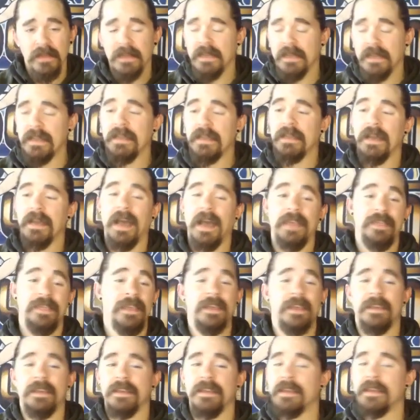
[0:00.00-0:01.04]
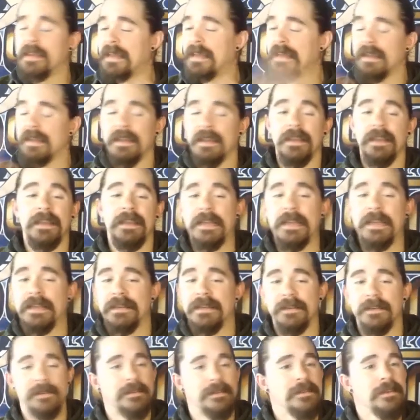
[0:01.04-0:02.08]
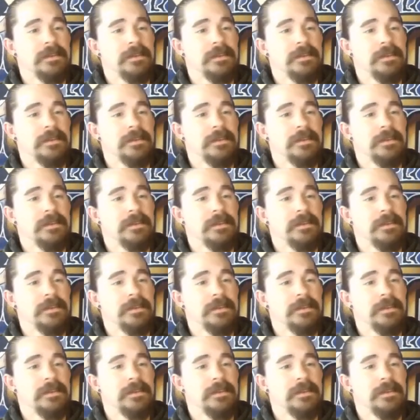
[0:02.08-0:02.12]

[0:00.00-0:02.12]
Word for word: He I think he he